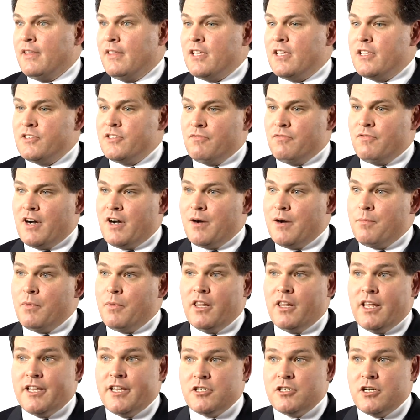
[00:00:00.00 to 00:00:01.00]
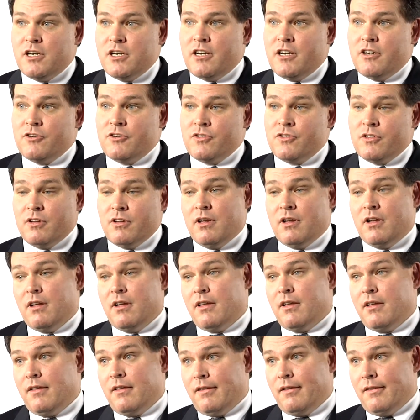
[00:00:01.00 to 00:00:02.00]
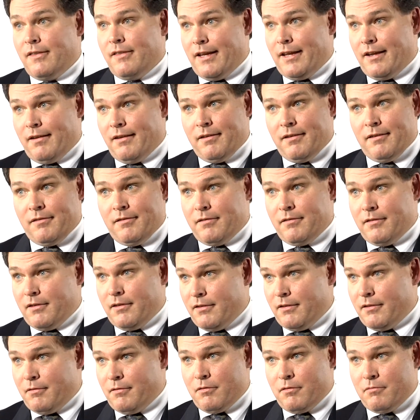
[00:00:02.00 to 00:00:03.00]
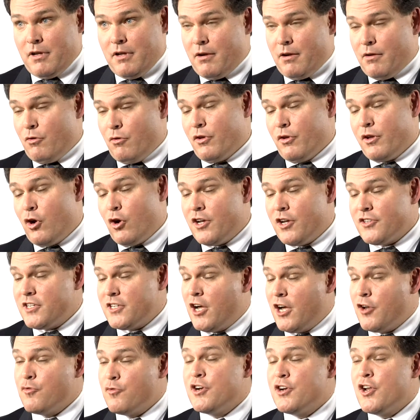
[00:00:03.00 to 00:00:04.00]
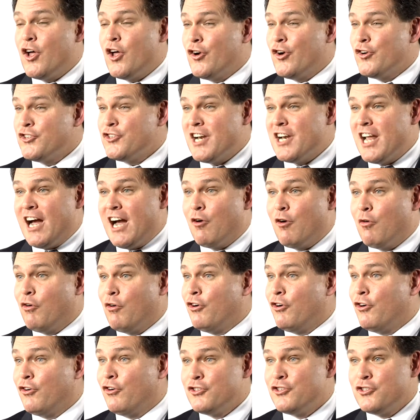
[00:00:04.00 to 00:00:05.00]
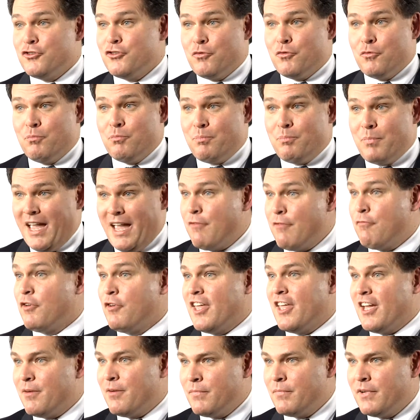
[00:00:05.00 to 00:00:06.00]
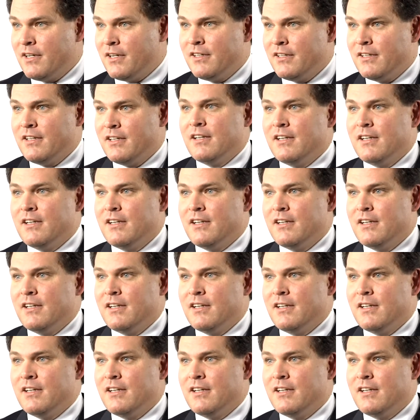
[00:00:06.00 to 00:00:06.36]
These environmental engineers, it cost $100 an hour to pay for them.